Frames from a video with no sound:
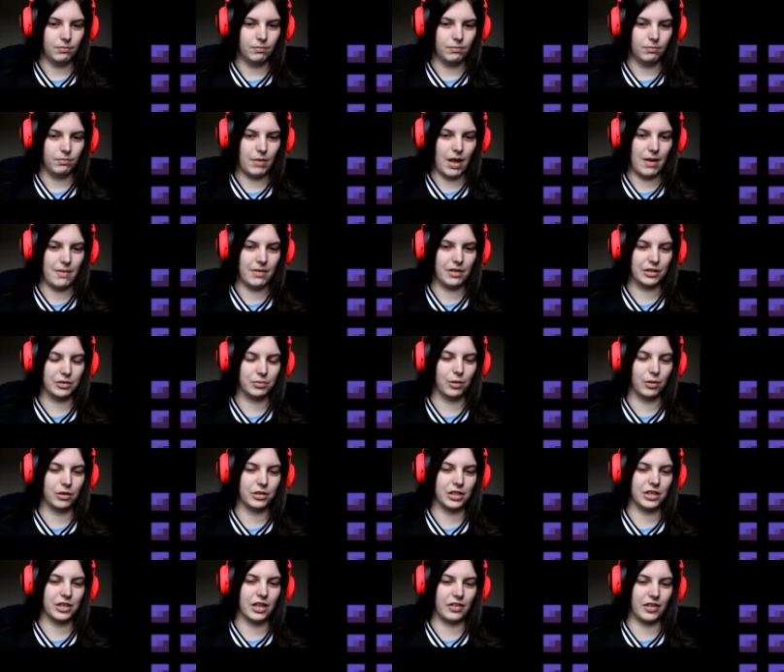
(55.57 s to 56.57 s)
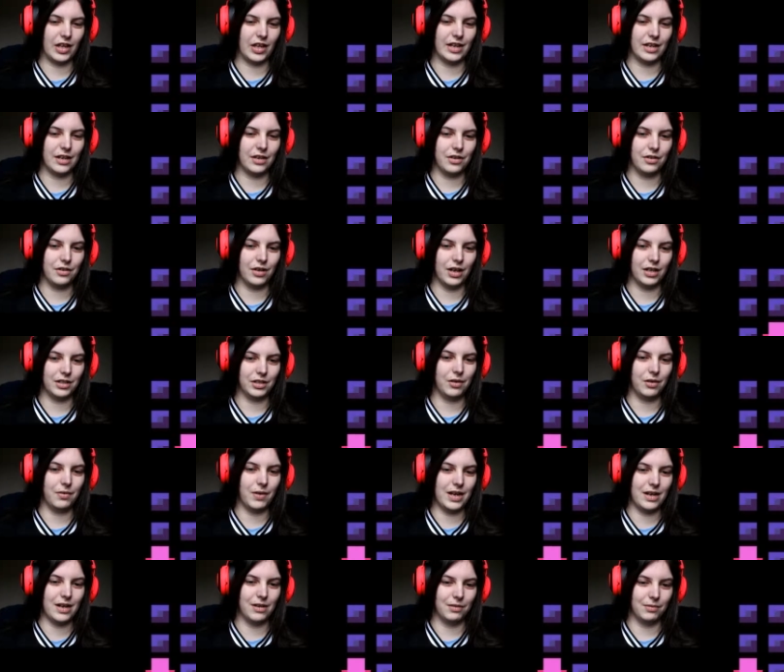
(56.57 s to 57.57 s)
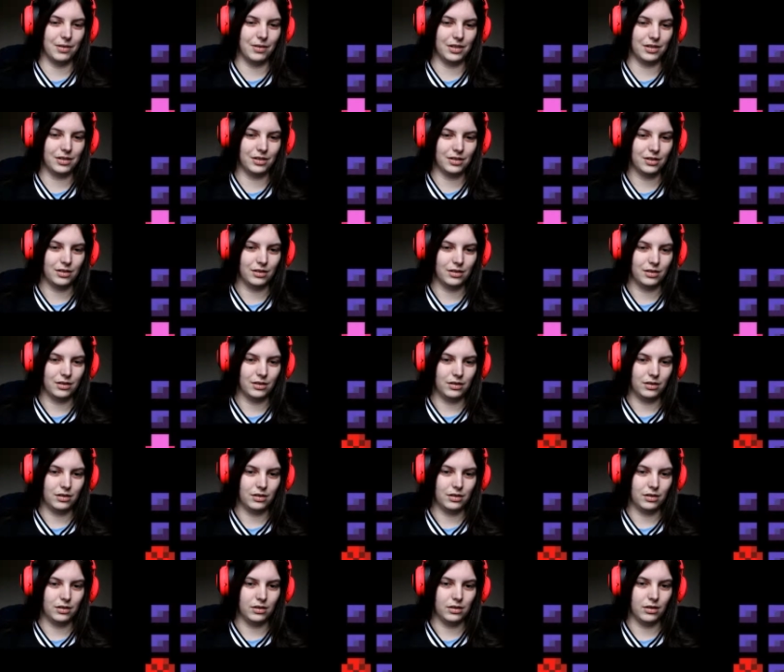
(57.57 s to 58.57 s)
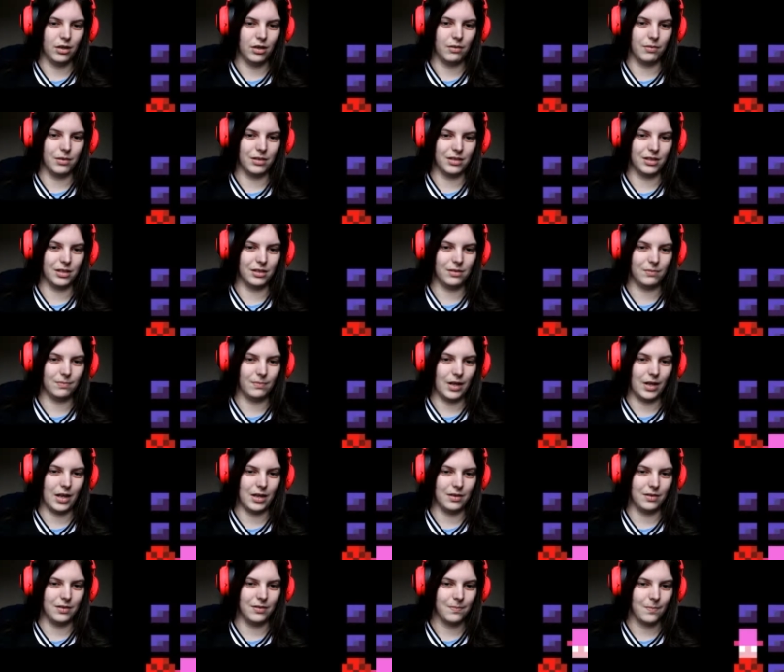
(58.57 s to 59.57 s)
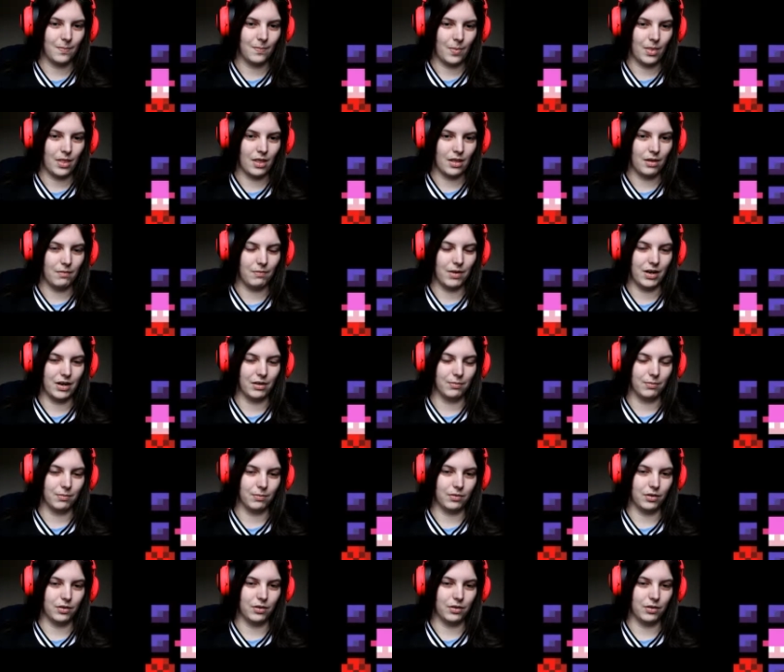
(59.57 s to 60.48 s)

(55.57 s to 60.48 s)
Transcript: Maybe this wasn't the thing to do, actually. Oh wait, no it was. No, it wasn't. Hang on. Wait, no.